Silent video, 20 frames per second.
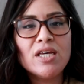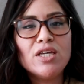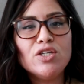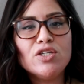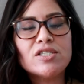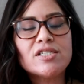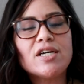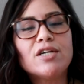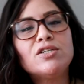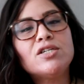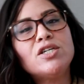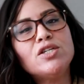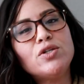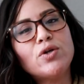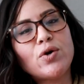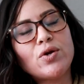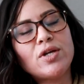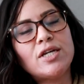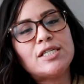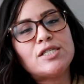you start to
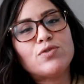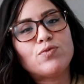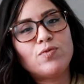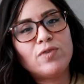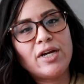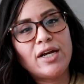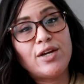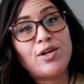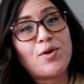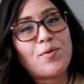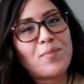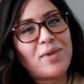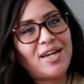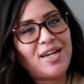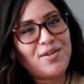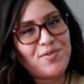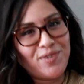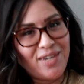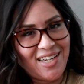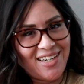notice where your
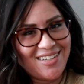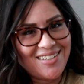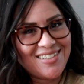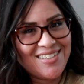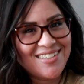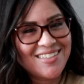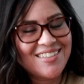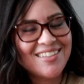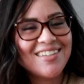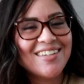money went.